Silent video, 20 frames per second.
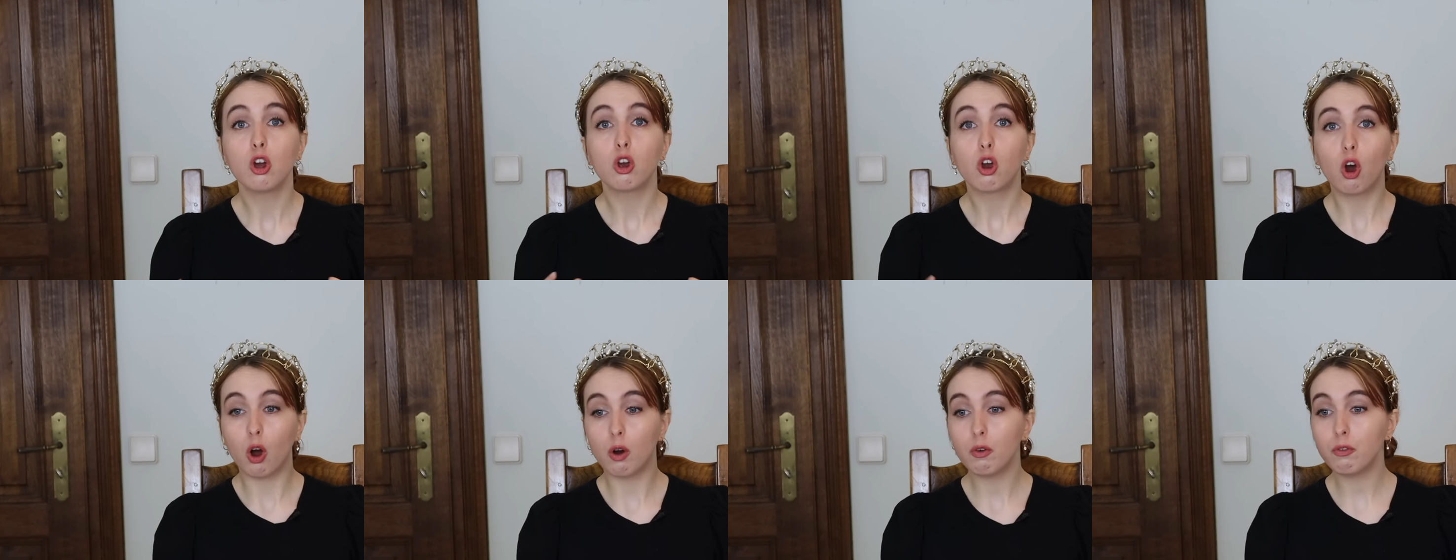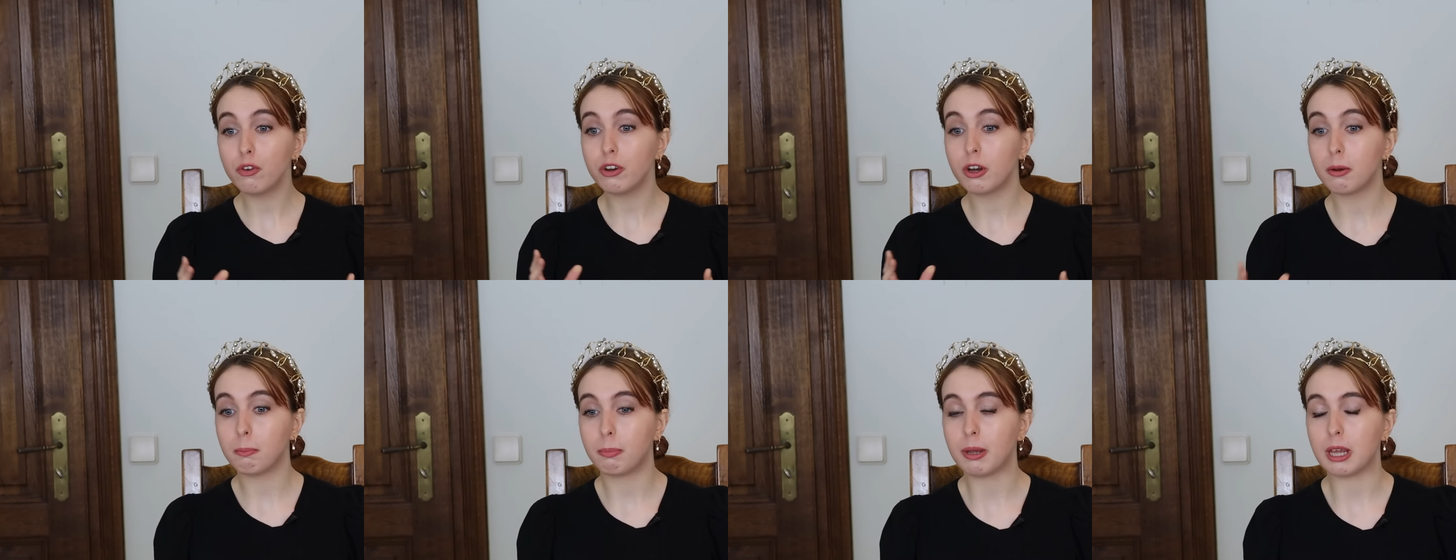
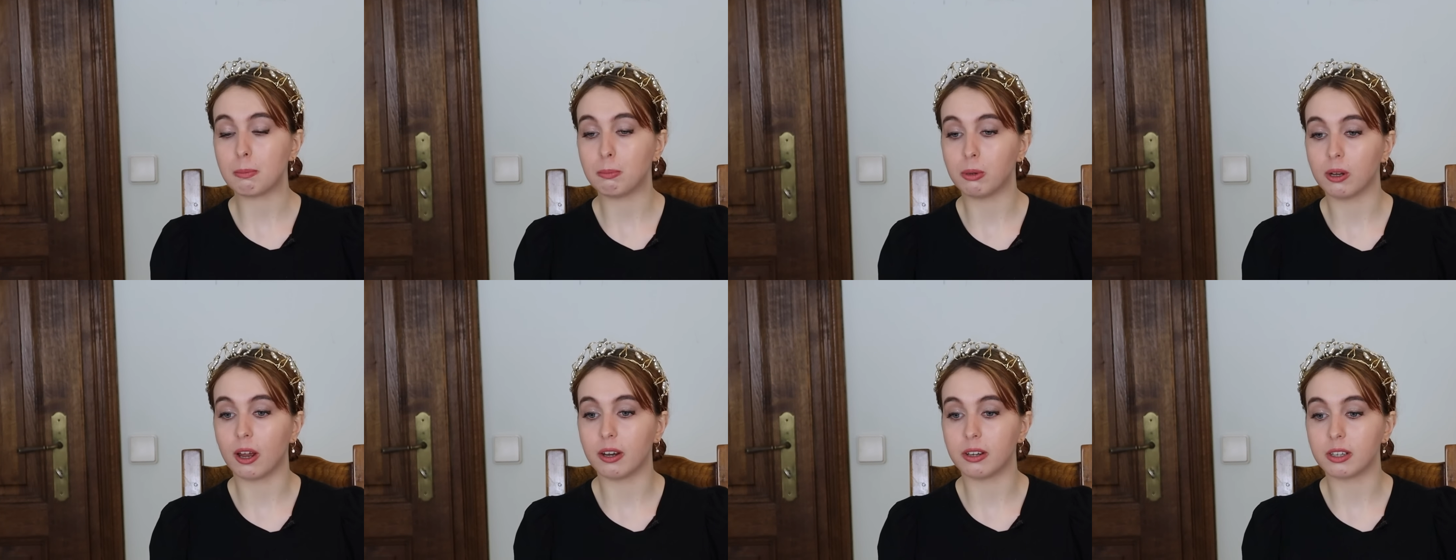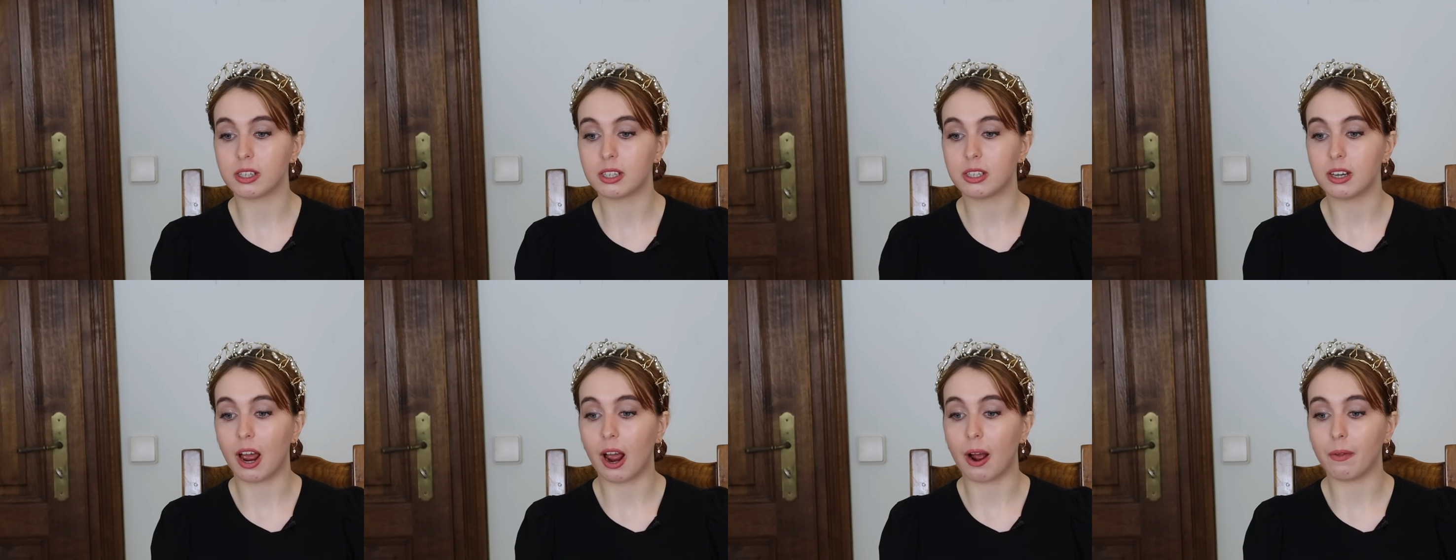Confident people
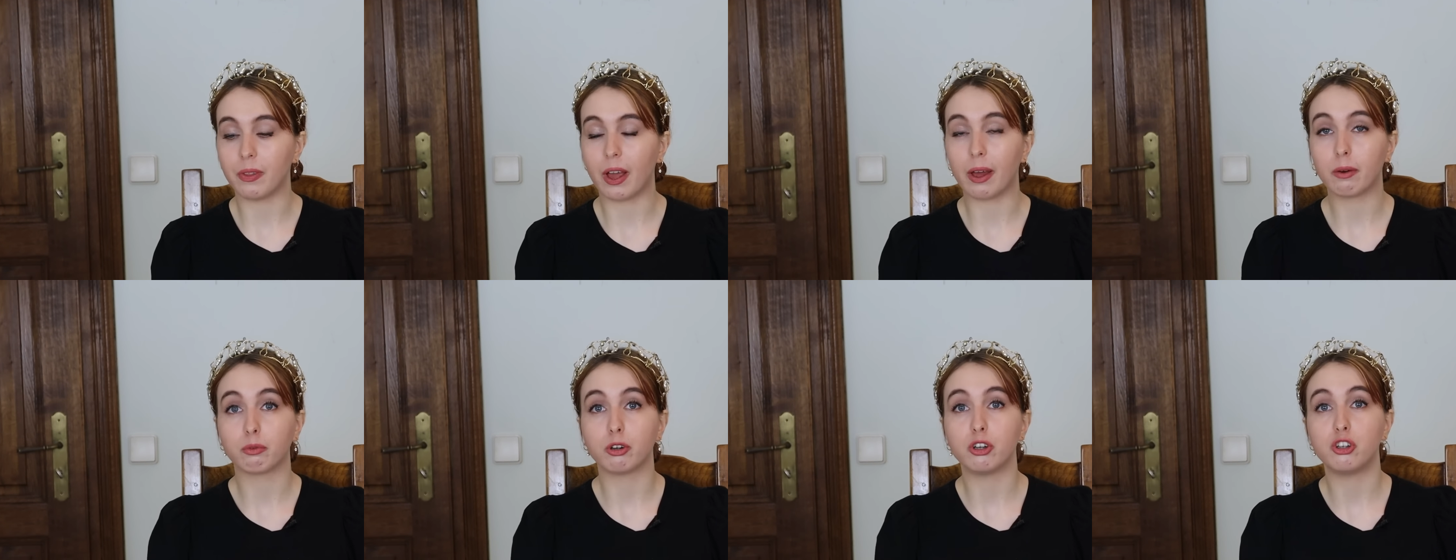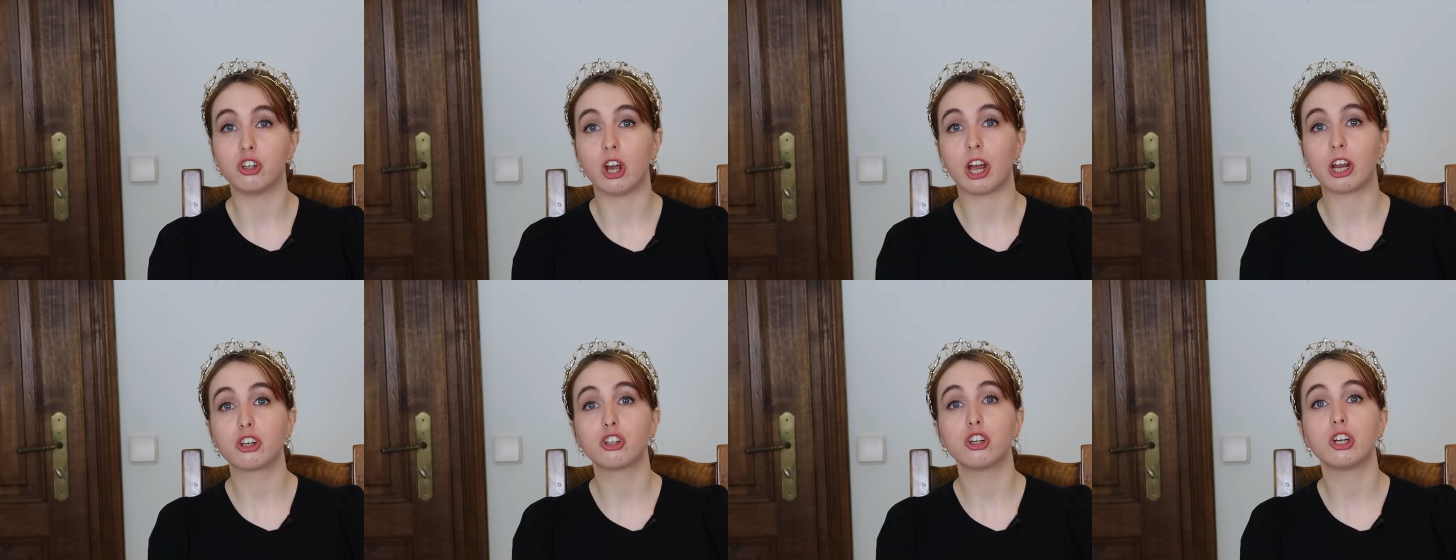understand that
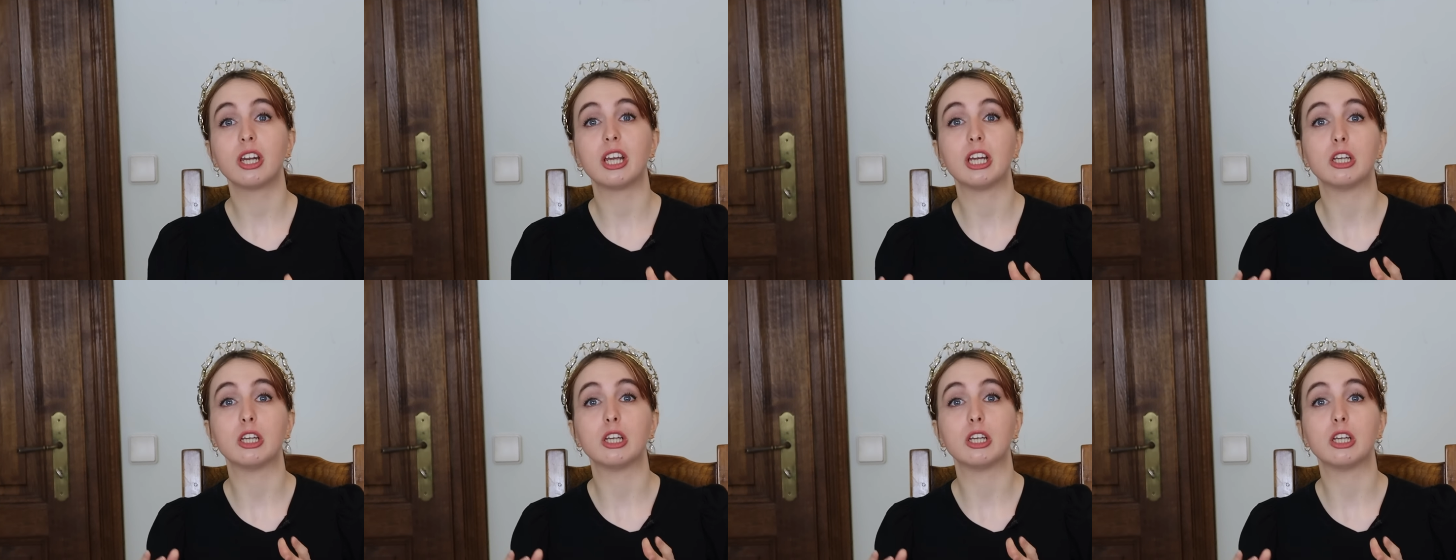rejection